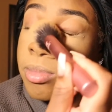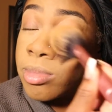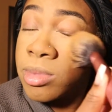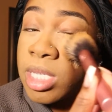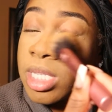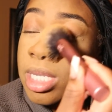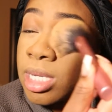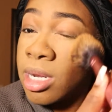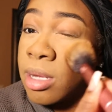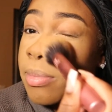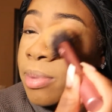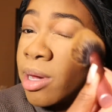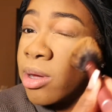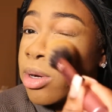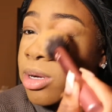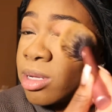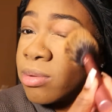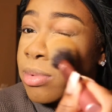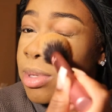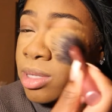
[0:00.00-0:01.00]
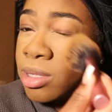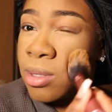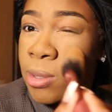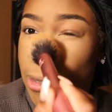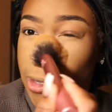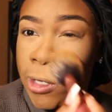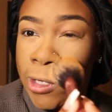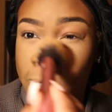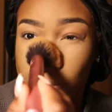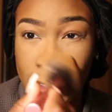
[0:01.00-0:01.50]
the setting powder that we
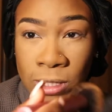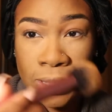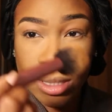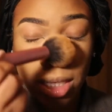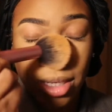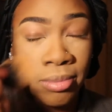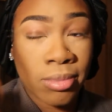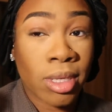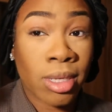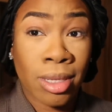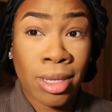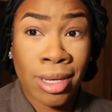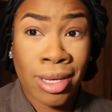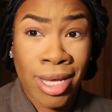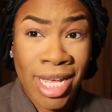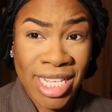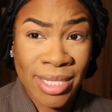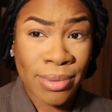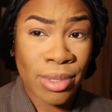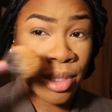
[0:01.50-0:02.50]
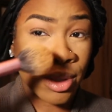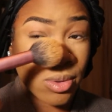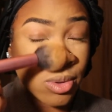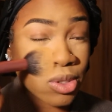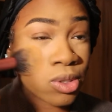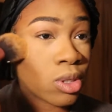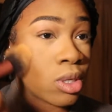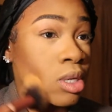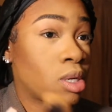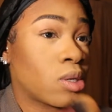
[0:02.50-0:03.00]
used. I'm looking like Casper
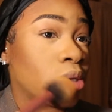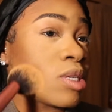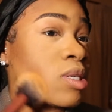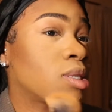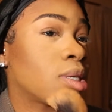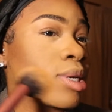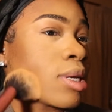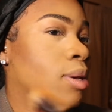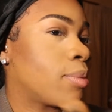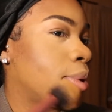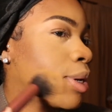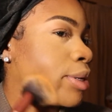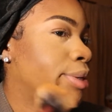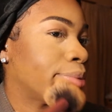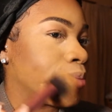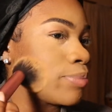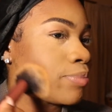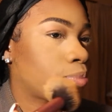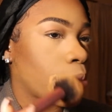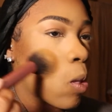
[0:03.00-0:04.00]
Ghost, y'all. It's gonna get better.